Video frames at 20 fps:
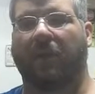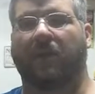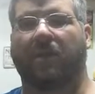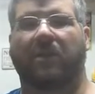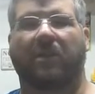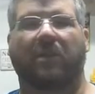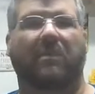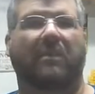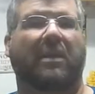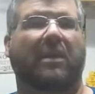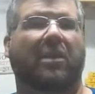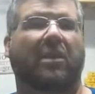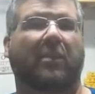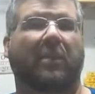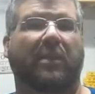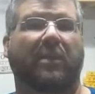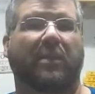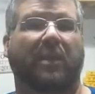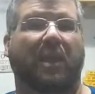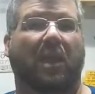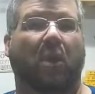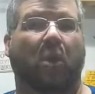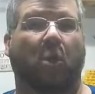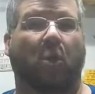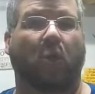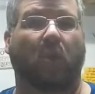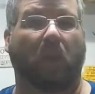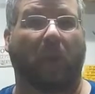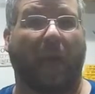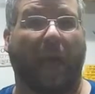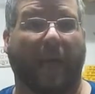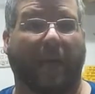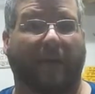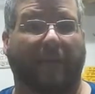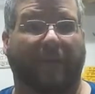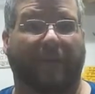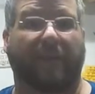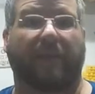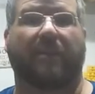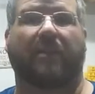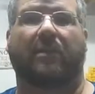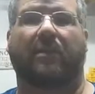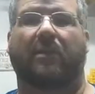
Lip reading: so I'm not going to be using a whole lot of it.